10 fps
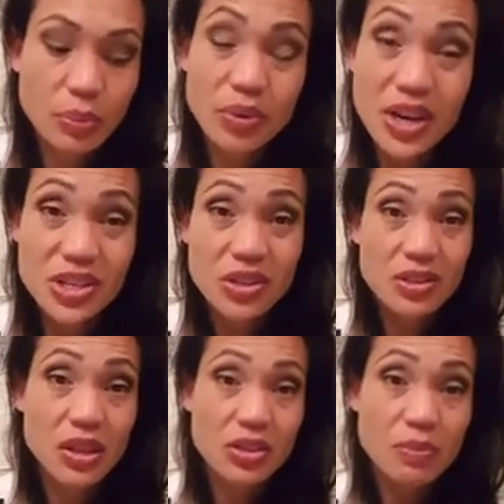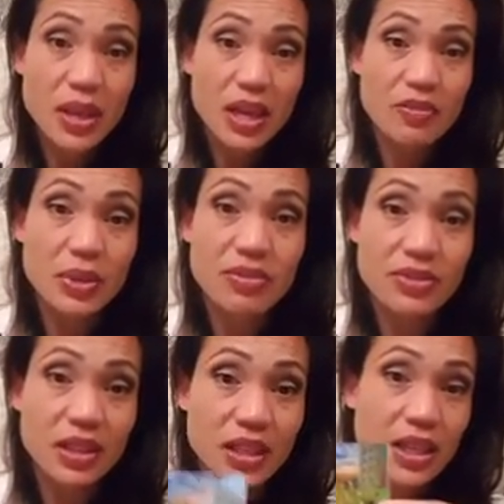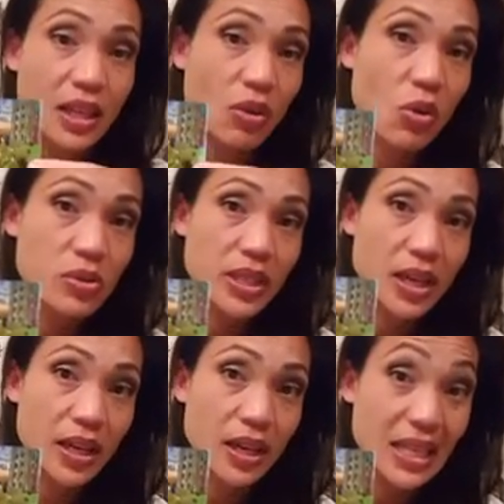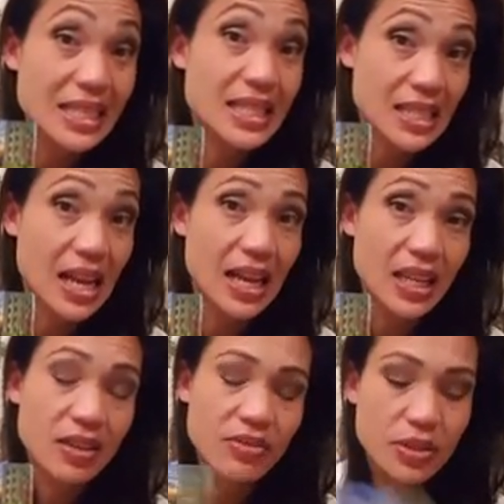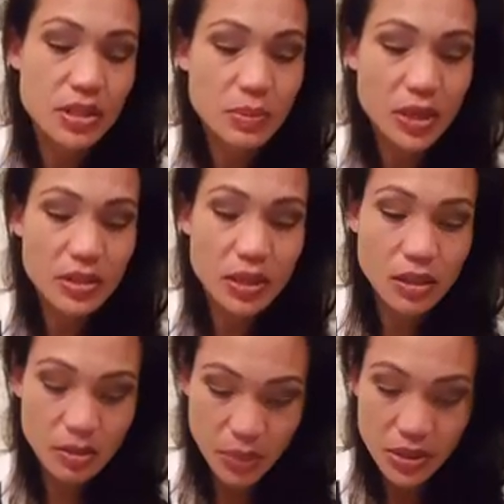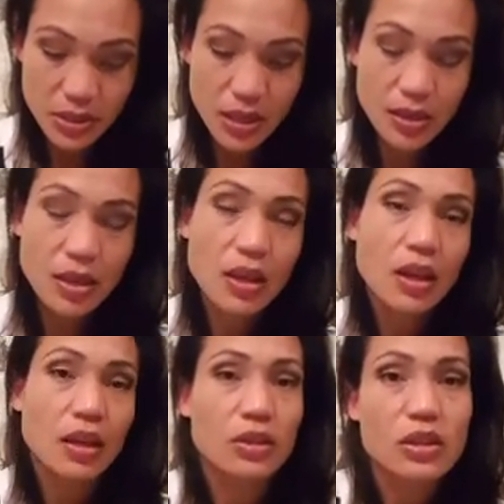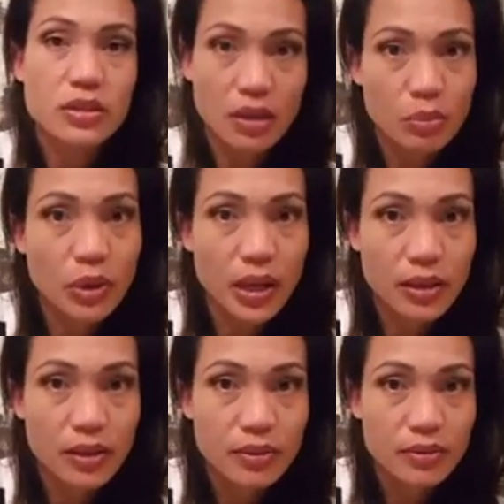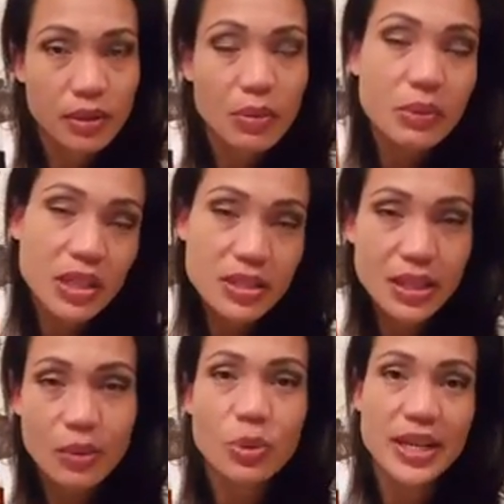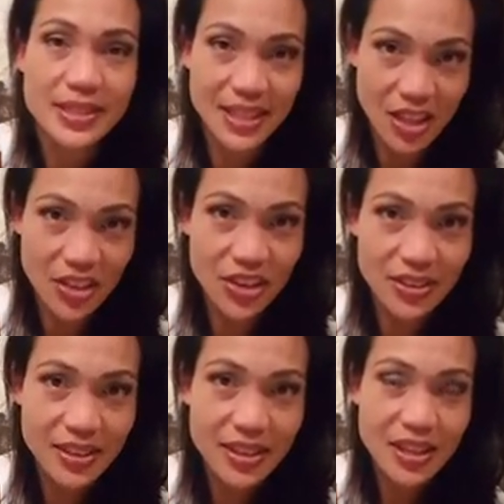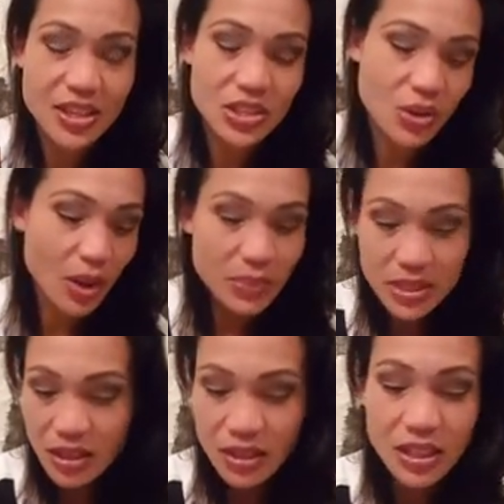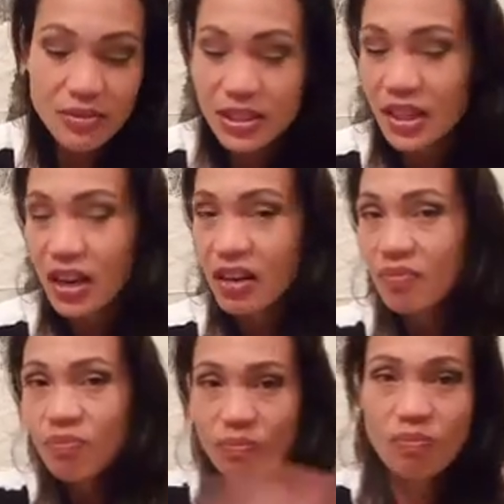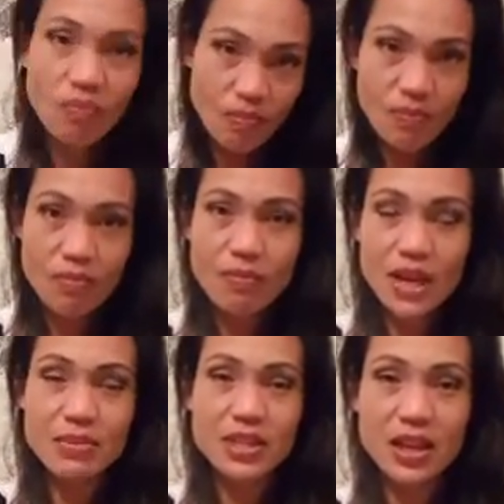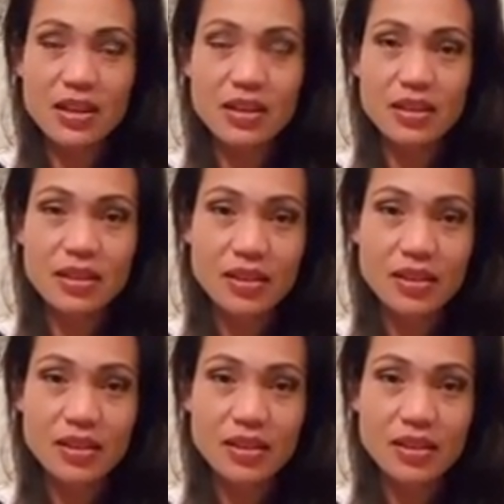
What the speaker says: pressure that you may have been feeling and holding it inside for this particular person, you can take a break. Maybe you can take a break together. So I'm just going to leave it there. I'm done.